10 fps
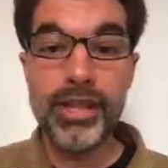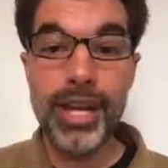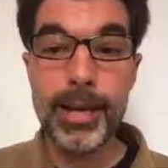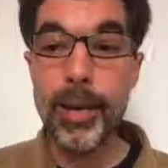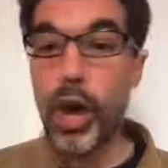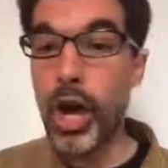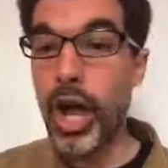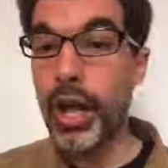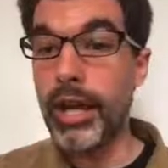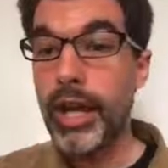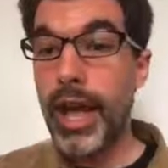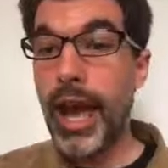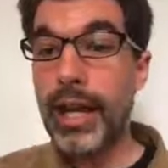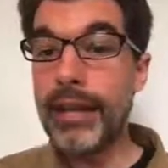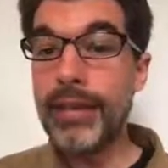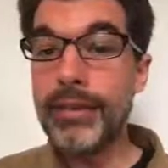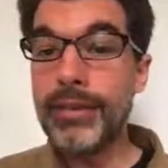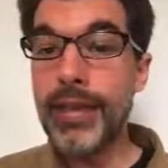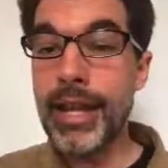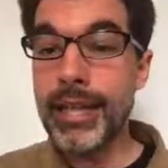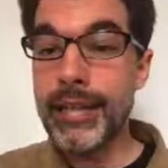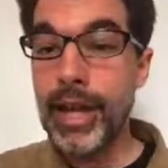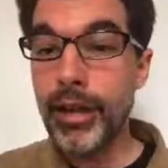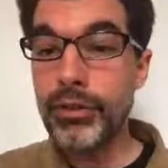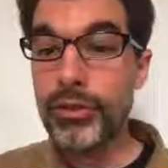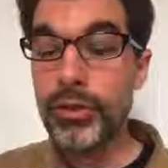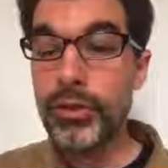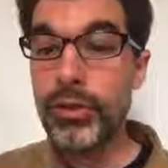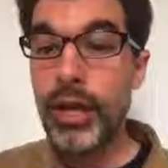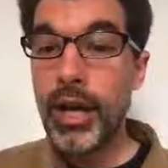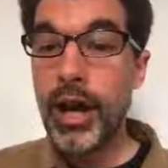that I'm on. And it tells you